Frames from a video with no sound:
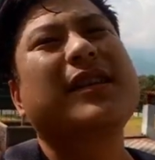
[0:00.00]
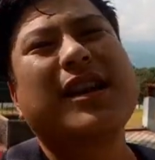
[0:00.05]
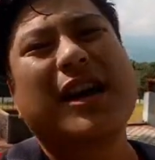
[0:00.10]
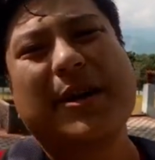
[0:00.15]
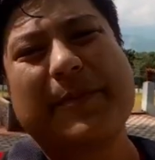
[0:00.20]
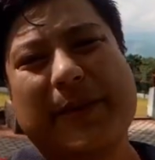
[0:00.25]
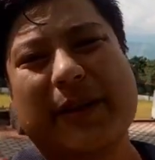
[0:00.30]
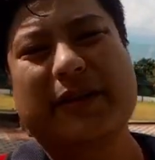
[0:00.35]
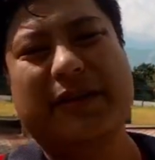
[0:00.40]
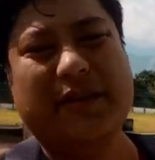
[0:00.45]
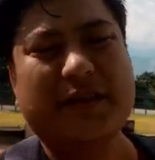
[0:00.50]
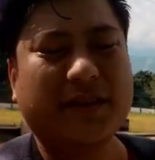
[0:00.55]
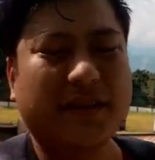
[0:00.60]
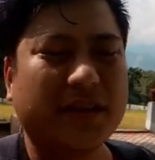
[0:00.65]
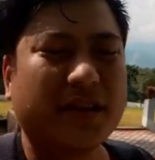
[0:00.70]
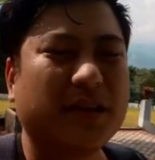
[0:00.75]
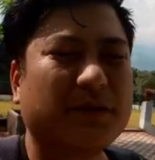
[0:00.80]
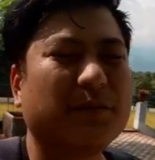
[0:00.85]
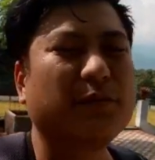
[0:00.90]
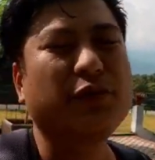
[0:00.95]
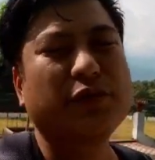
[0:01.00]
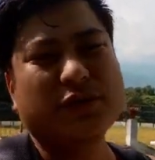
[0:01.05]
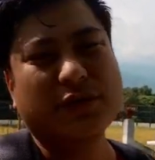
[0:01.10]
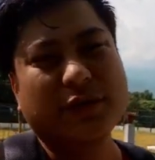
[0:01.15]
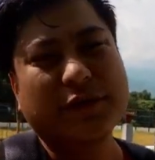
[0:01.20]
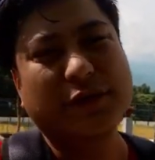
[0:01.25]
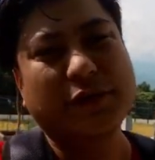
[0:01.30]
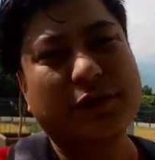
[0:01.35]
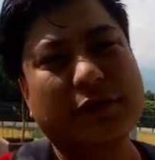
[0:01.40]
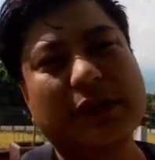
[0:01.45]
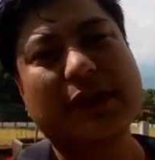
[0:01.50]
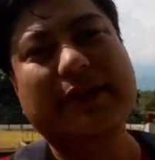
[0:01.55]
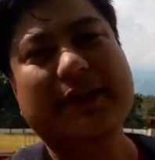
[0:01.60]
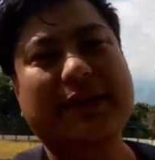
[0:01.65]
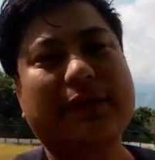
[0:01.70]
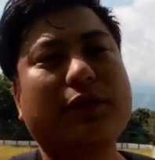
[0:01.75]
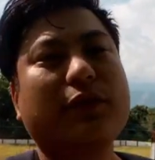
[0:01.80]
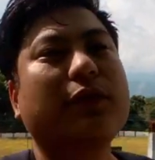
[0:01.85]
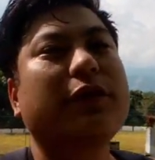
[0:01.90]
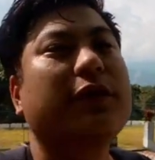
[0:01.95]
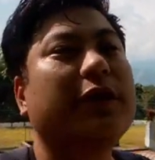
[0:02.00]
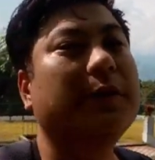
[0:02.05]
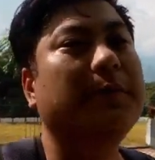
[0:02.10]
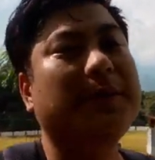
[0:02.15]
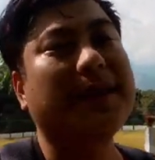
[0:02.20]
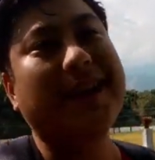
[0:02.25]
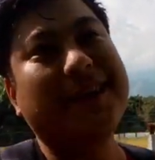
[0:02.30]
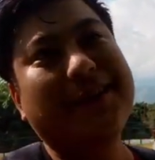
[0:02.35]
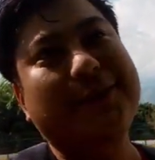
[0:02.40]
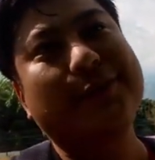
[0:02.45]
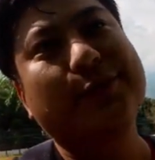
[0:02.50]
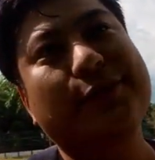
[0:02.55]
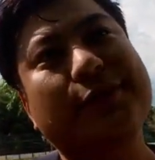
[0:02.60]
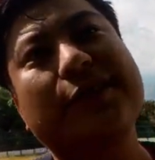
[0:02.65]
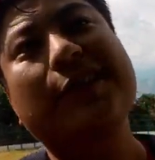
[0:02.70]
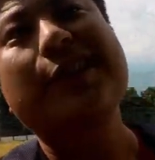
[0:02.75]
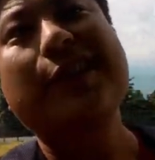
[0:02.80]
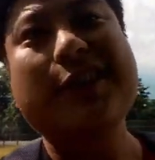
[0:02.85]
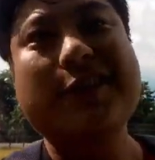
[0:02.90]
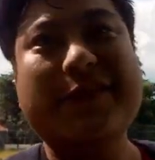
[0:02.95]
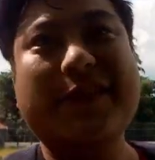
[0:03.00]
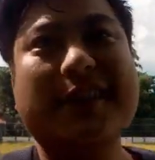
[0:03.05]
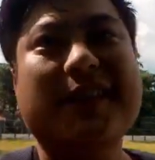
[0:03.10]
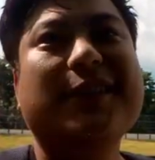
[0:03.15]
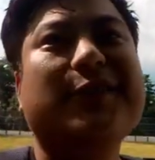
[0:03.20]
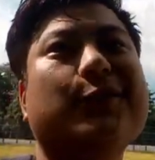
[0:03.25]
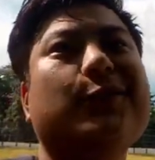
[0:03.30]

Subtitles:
I bet most of you guys had already planned to visit